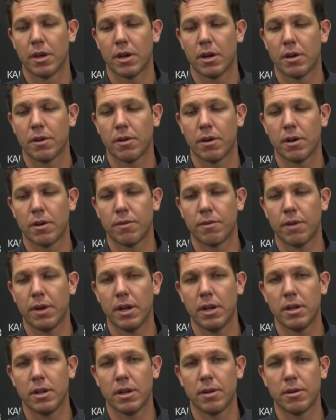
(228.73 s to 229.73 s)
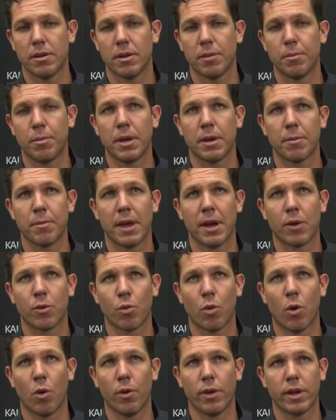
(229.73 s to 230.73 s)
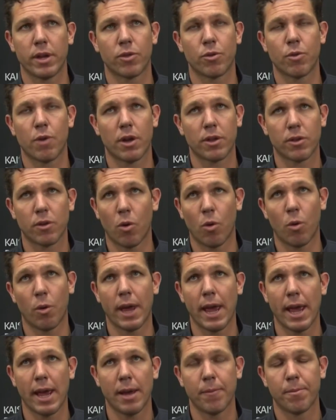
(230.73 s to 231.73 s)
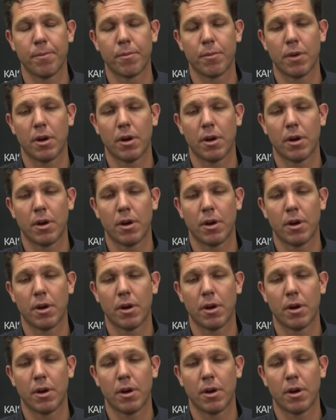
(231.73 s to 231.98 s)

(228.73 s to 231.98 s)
of, of hitting the the big man rolling throughout the whole game.